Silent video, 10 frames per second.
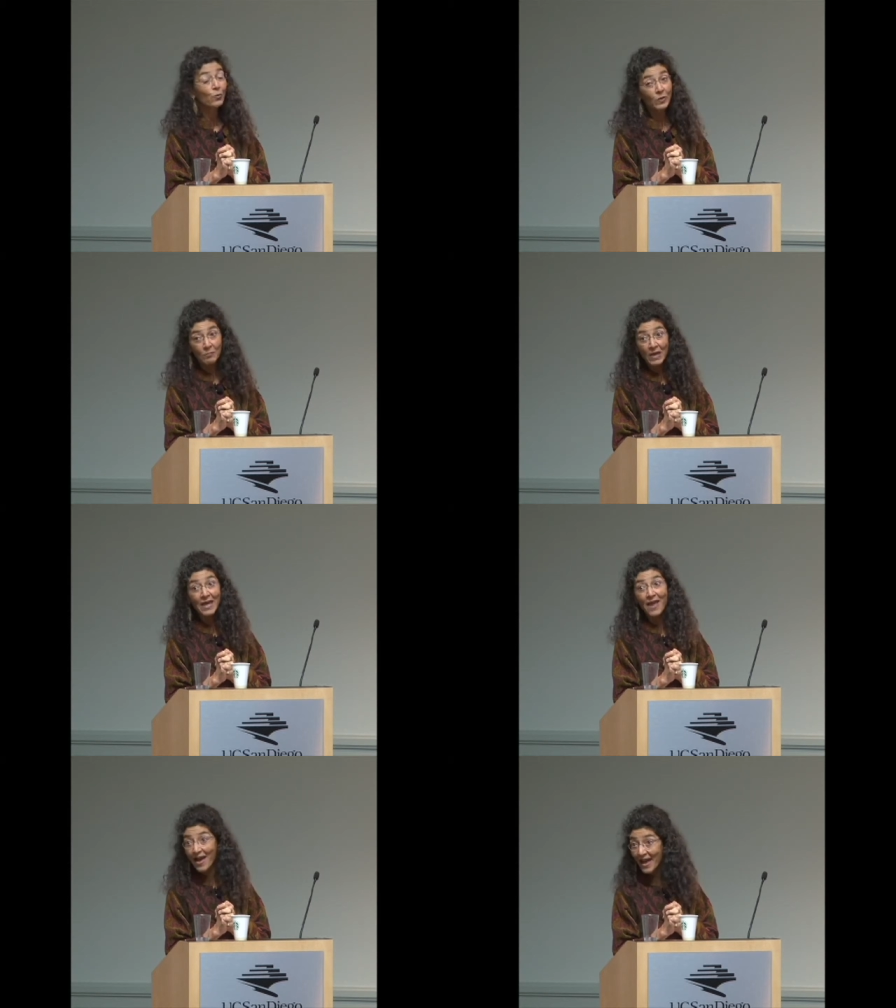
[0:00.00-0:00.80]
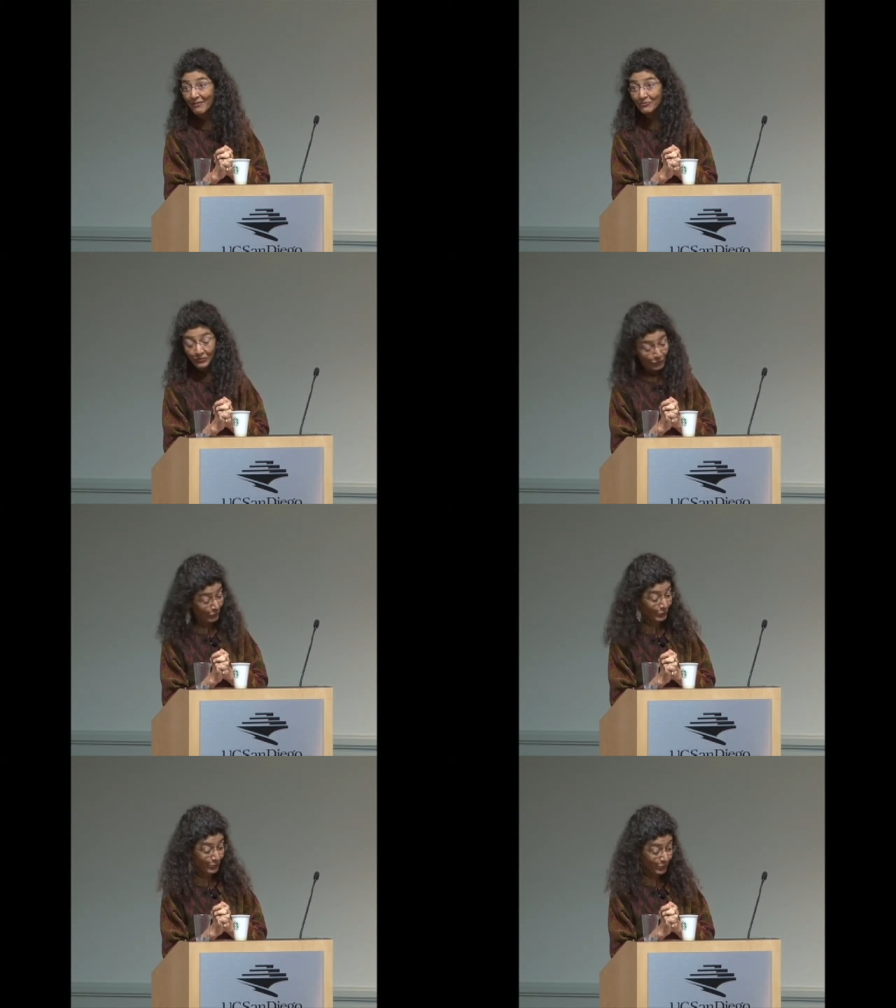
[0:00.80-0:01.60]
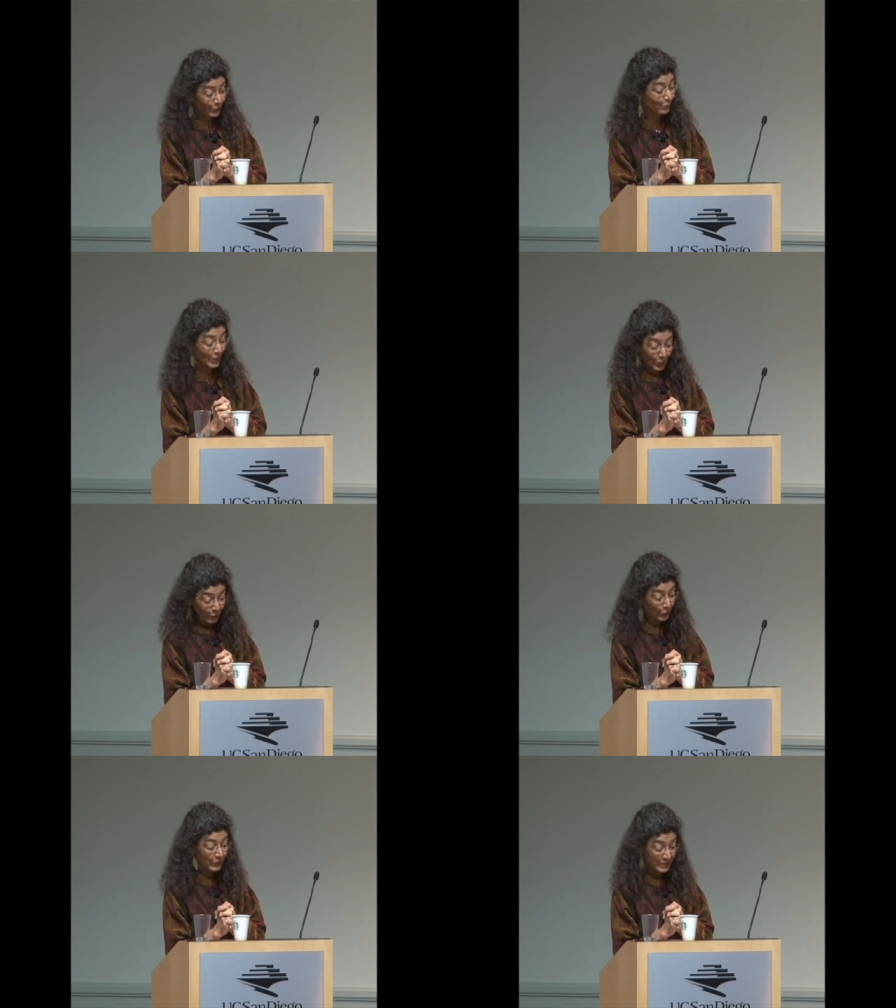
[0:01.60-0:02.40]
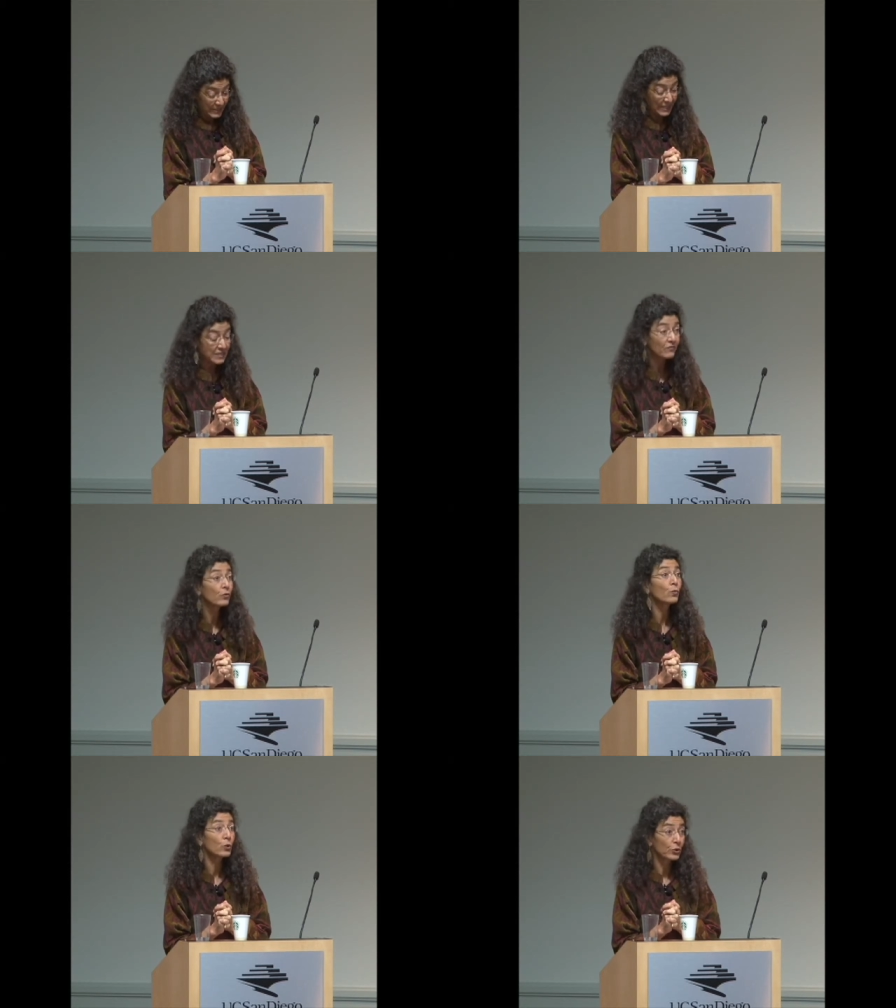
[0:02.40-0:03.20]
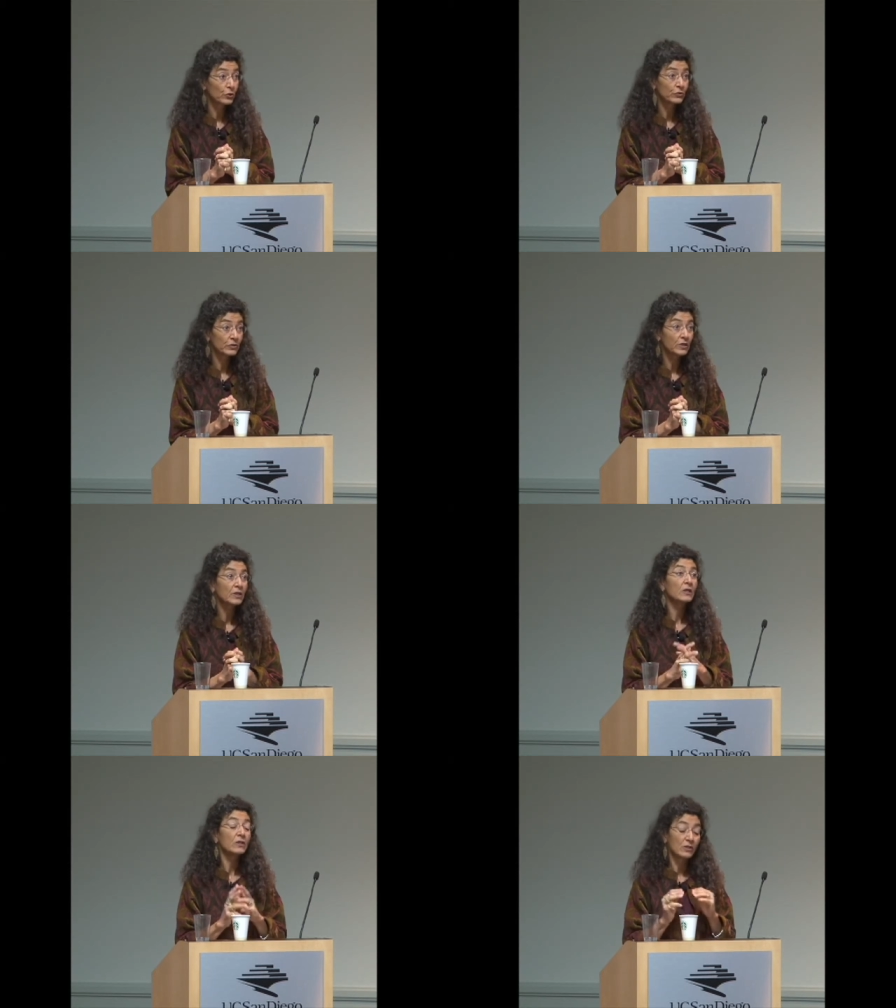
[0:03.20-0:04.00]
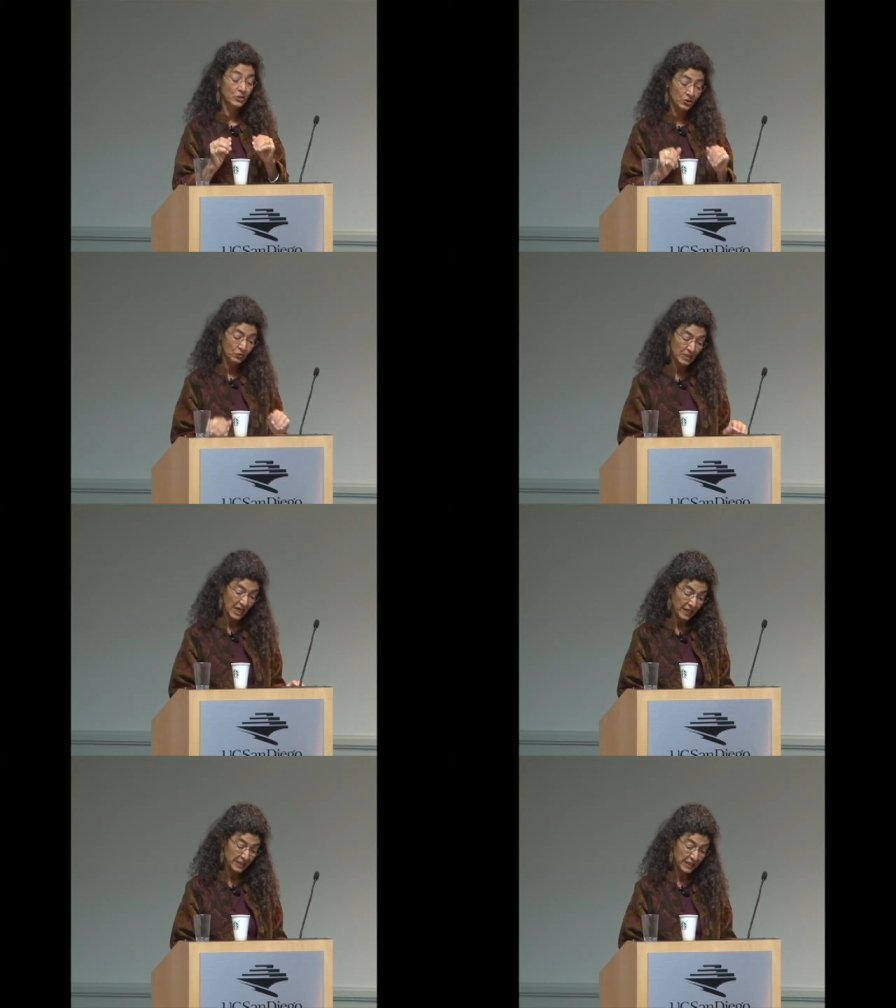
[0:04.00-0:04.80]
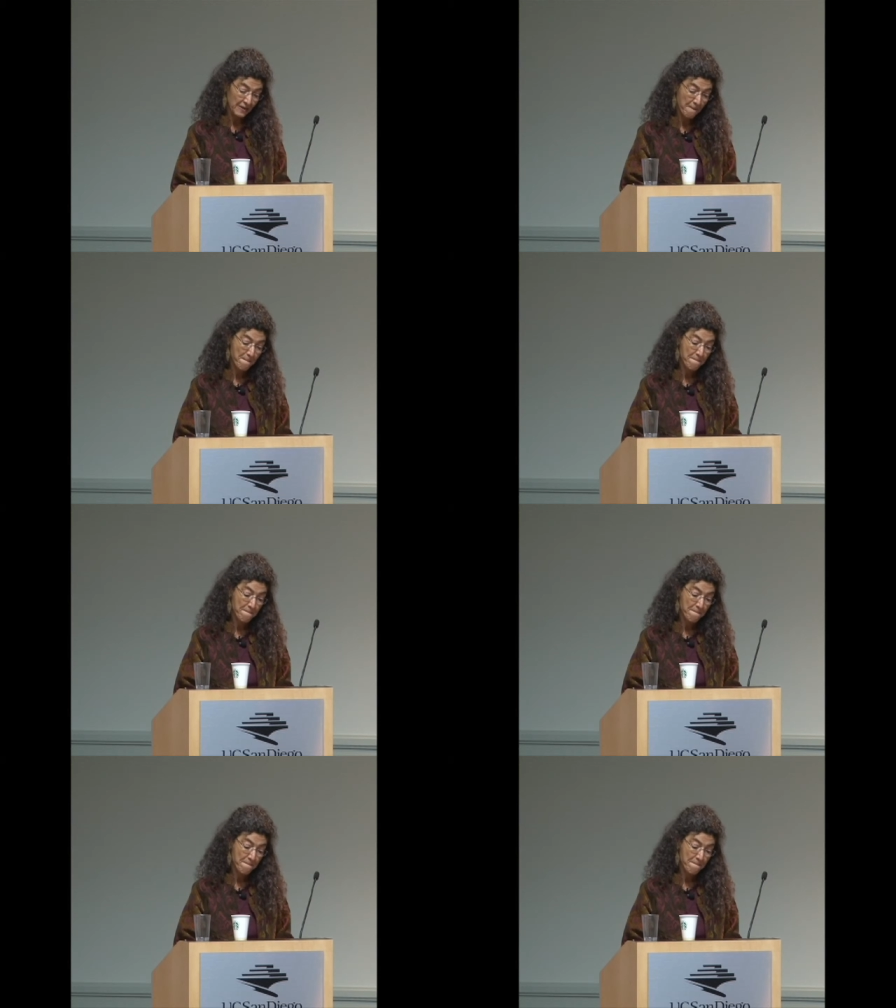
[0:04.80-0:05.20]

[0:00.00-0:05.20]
We may have to relearn the sense of the world, the totality,